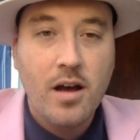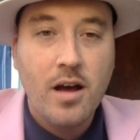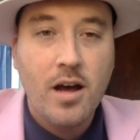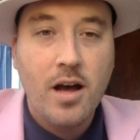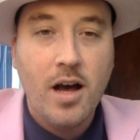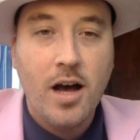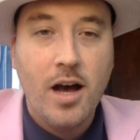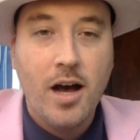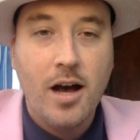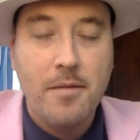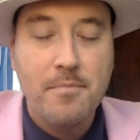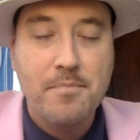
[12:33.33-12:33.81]

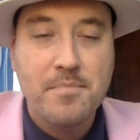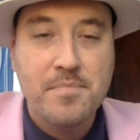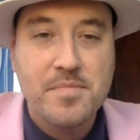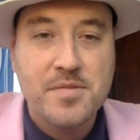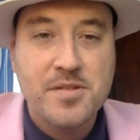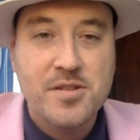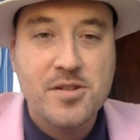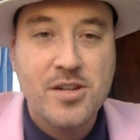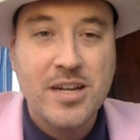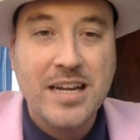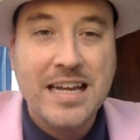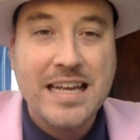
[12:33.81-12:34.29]

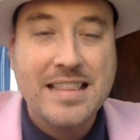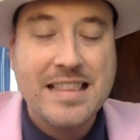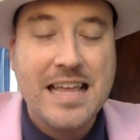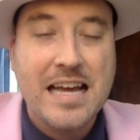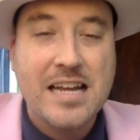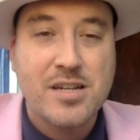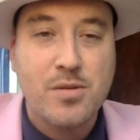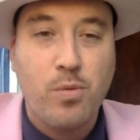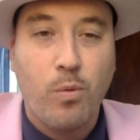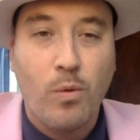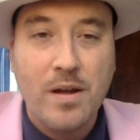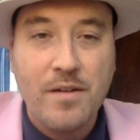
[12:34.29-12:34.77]
to get
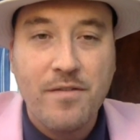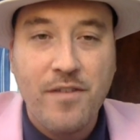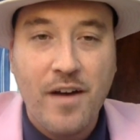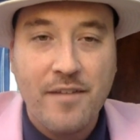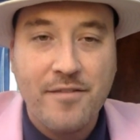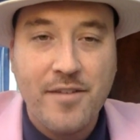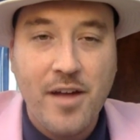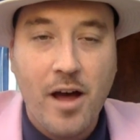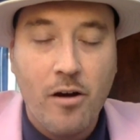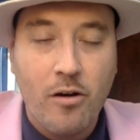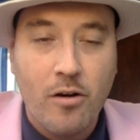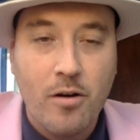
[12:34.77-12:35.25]
that
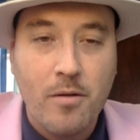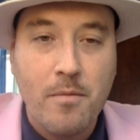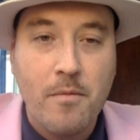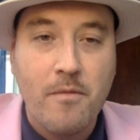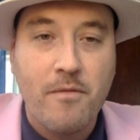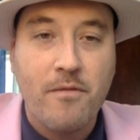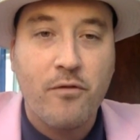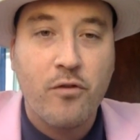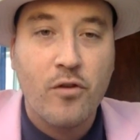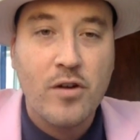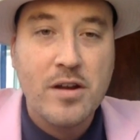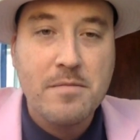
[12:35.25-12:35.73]
$25
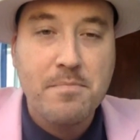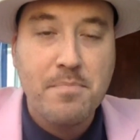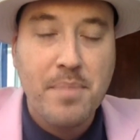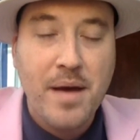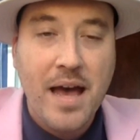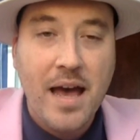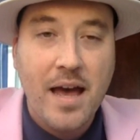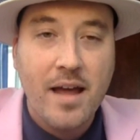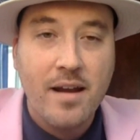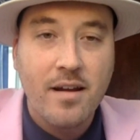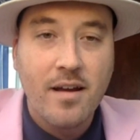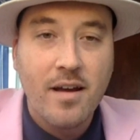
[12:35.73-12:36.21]
free
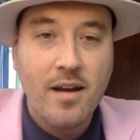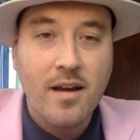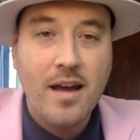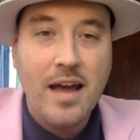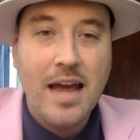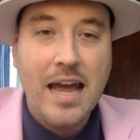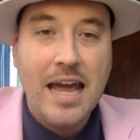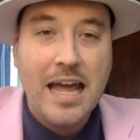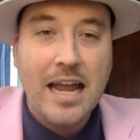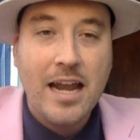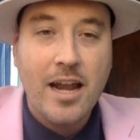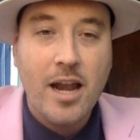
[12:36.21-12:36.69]
bet
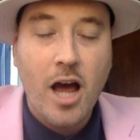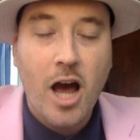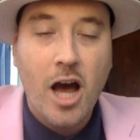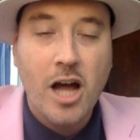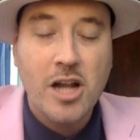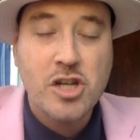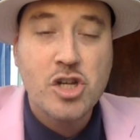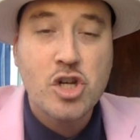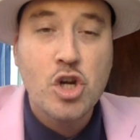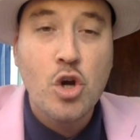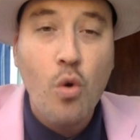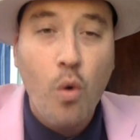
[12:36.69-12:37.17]
and
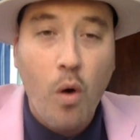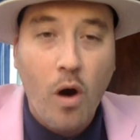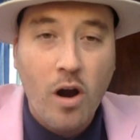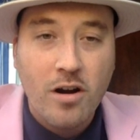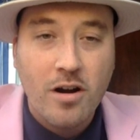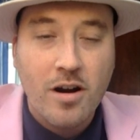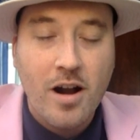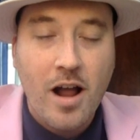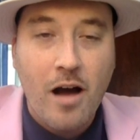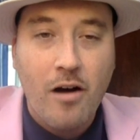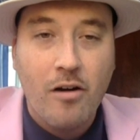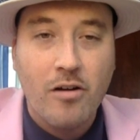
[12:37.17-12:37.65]
a
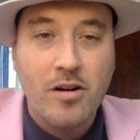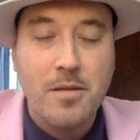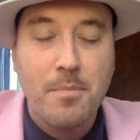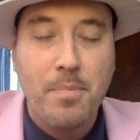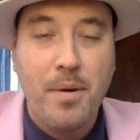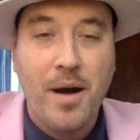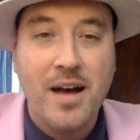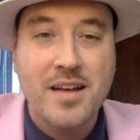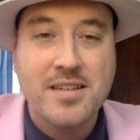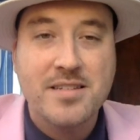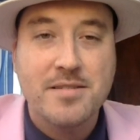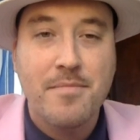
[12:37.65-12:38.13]
$200
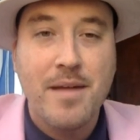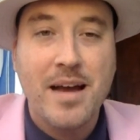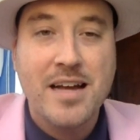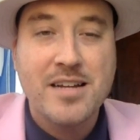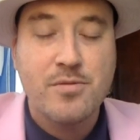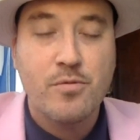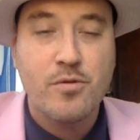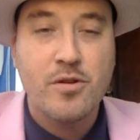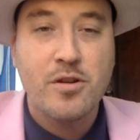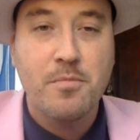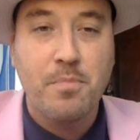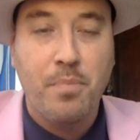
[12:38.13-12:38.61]
deposit
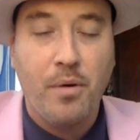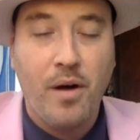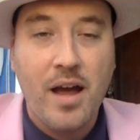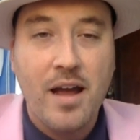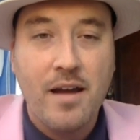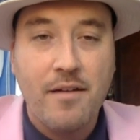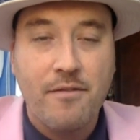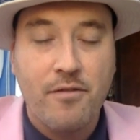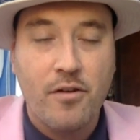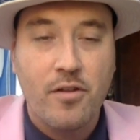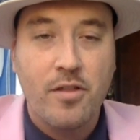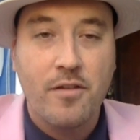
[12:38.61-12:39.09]
match when you
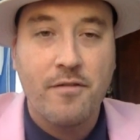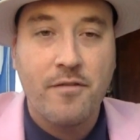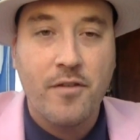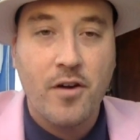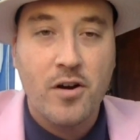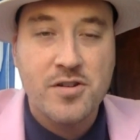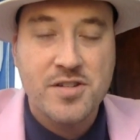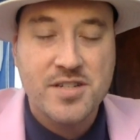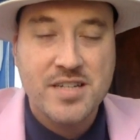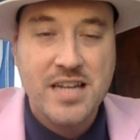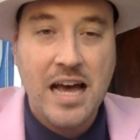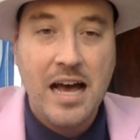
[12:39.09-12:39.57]
play for the
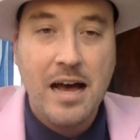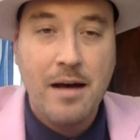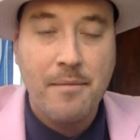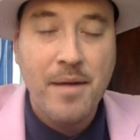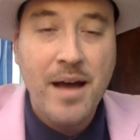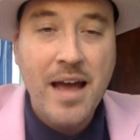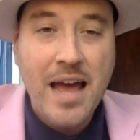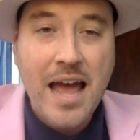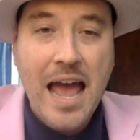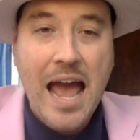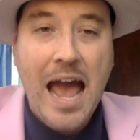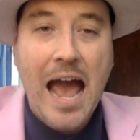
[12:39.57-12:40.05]
first time
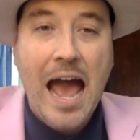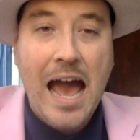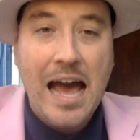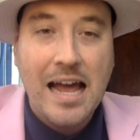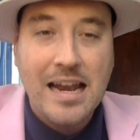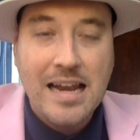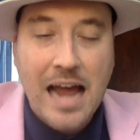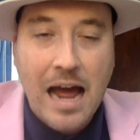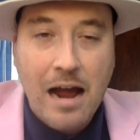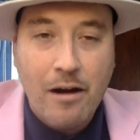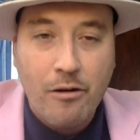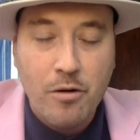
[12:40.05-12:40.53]

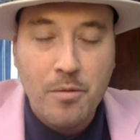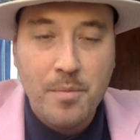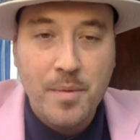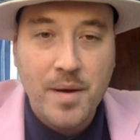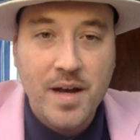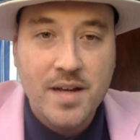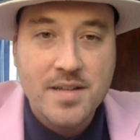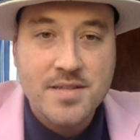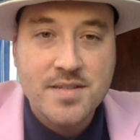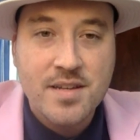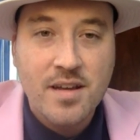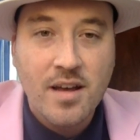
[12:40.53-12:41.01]
at Naira
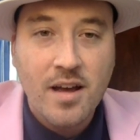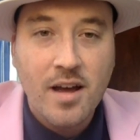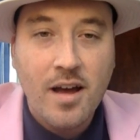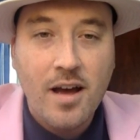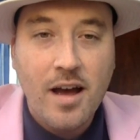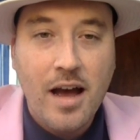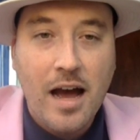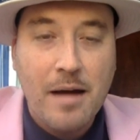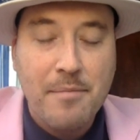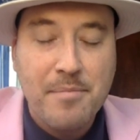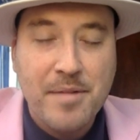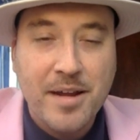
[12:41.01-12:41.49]
Bets.
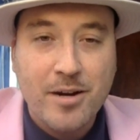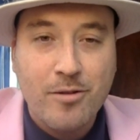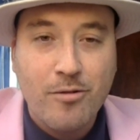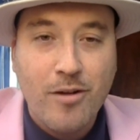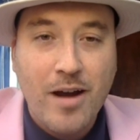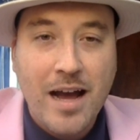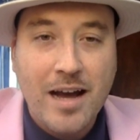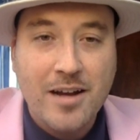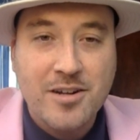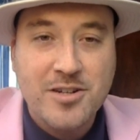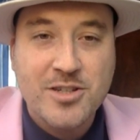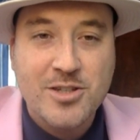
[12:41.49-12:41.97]
I'm Nick
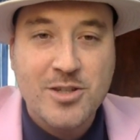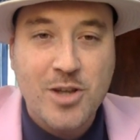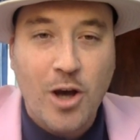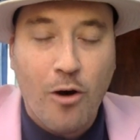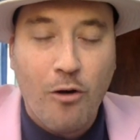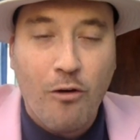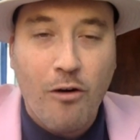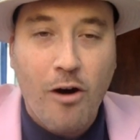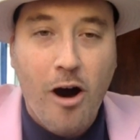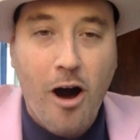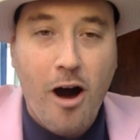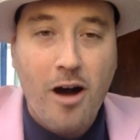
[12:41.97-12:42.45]
Roush.
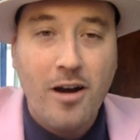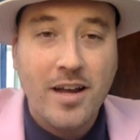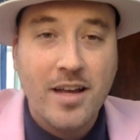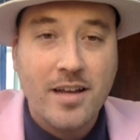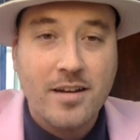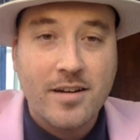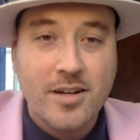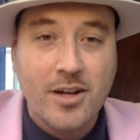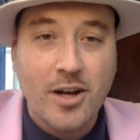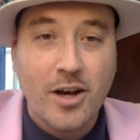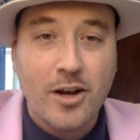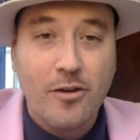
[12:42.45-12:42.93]
So long
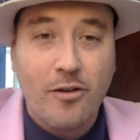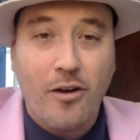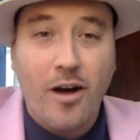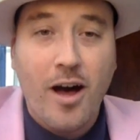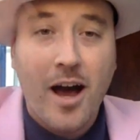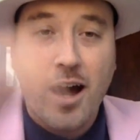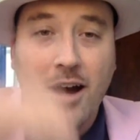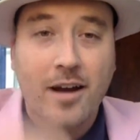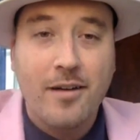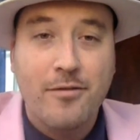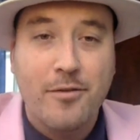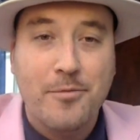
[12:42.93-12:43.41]
and good
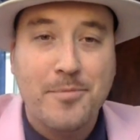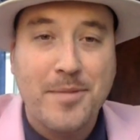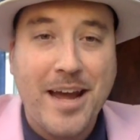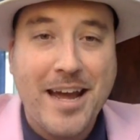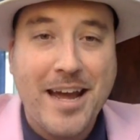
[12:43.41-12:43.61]
luck from